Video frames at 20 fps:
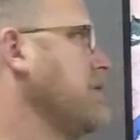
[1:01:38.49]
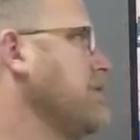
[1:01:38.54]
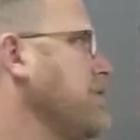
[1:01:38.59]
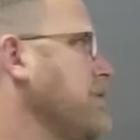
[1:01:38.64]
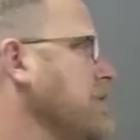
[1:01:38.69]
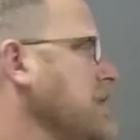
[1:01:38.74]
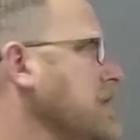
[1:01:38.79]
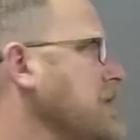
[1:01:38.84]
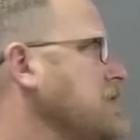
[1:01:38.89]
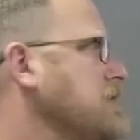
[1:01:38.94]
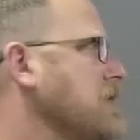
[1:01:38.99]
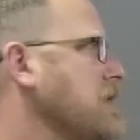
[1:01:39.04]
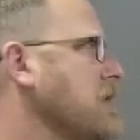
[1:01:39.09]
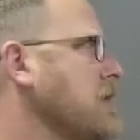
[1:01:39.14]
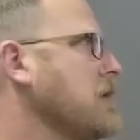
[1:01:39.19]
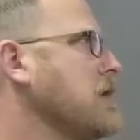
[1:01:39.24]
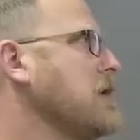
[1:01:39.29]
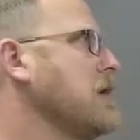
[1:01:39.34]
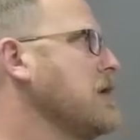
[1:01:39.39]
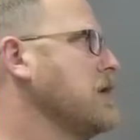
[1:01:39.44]

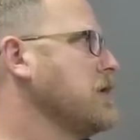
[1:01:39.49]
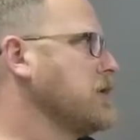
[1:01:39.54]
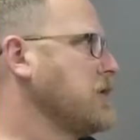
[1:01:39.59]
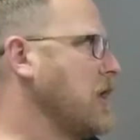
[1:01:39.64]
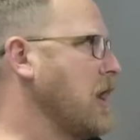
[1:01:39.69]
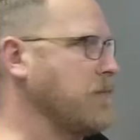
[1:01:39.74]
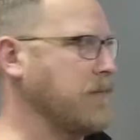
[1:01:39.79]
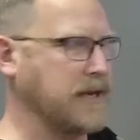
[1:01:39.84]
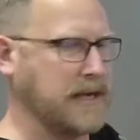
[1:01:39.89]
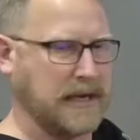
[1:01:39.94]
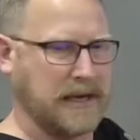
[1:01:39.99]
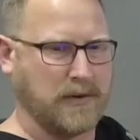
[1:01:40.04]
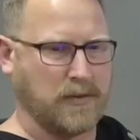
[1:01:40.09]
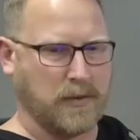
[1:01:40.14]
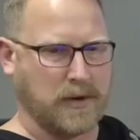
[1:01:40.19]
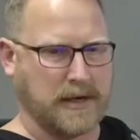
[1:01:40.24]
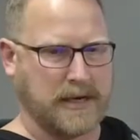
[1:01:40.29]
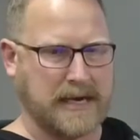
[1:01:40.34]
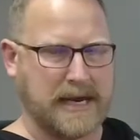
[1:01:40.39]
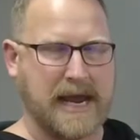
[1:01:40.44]
Phoenicia coming in
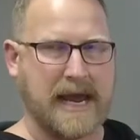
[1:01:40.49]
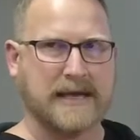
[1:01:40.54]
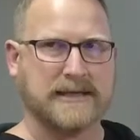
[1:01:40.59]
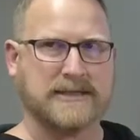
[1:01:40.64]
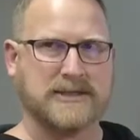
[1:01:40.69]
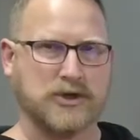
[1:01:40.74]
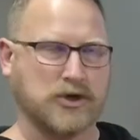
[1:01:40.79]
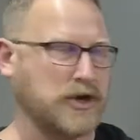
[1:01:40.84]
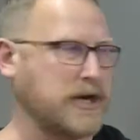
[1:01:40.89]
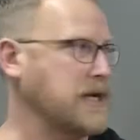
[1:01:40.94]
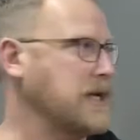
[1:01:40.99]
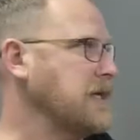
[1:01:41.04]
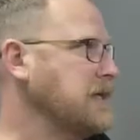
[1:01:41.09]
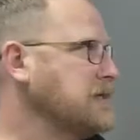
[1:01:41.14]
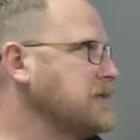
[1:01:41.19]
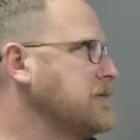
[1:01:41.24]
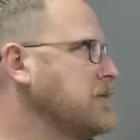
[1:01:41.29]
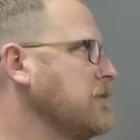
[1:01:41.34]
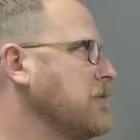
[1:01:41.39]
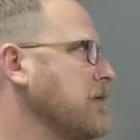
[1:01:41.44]
where he has
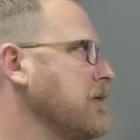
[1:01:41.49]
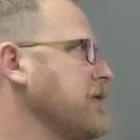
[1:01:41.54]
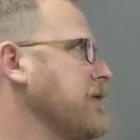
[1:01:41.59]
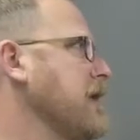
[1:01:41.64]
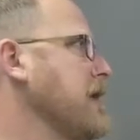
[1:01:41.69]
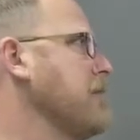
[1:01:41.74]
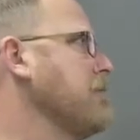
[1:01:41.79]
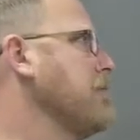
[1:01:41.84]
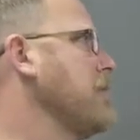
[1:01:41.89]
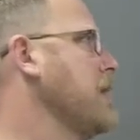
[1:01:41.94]
treaties with them,